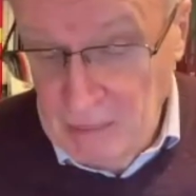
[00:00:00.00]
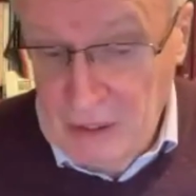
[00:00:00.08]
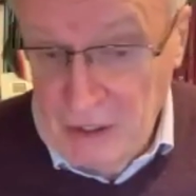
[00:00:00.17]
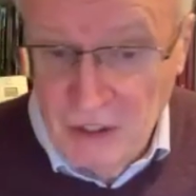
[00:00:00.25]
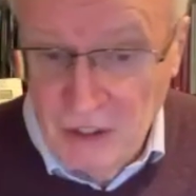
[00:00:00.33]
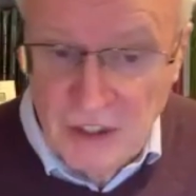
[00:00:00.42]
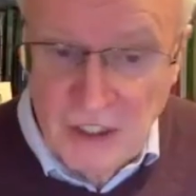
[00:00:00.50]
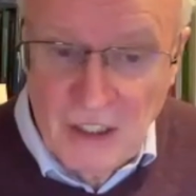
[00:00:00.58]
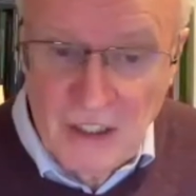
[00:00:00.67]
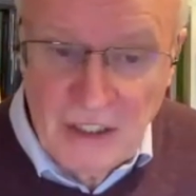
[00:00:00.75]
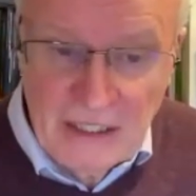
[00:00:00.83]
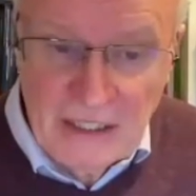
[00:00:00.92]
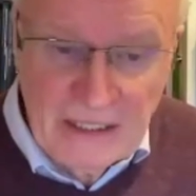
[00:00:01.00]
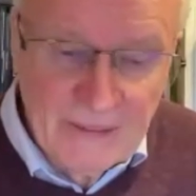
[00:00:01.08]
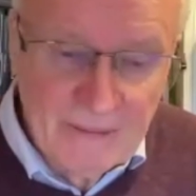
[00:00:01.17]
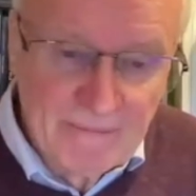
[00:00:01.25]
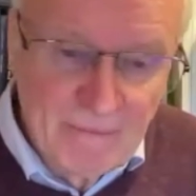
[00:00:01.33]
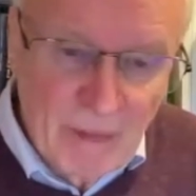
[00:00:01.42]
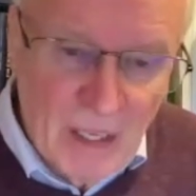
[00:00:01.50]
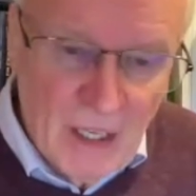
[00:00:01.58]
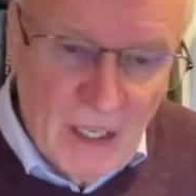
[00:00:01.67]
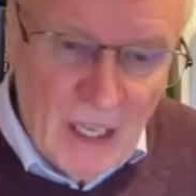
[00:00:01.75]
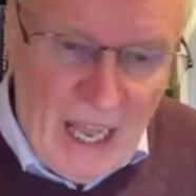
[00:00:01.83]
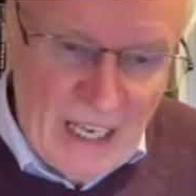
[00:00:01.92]
approaches to learning,
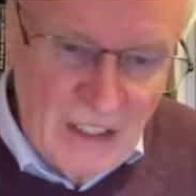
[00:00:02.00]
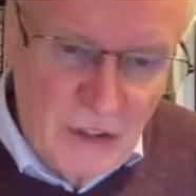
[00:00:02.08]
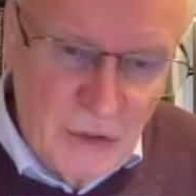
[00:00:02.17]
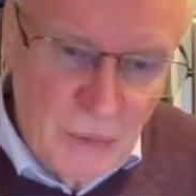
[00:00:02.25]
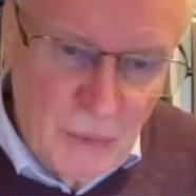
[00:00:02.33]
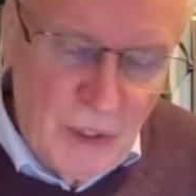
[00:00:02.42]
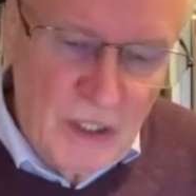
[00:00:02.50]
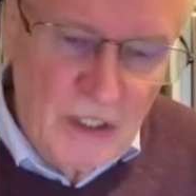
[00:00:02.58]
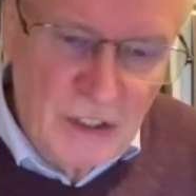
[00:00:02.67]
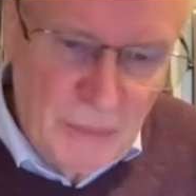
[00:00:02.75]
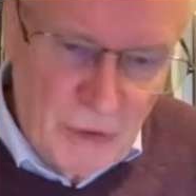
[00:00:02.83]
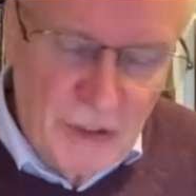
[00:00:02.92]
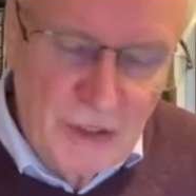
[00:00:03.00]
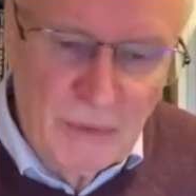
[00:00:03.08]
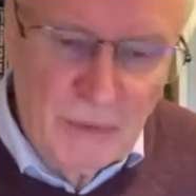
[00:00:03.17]
and to work towards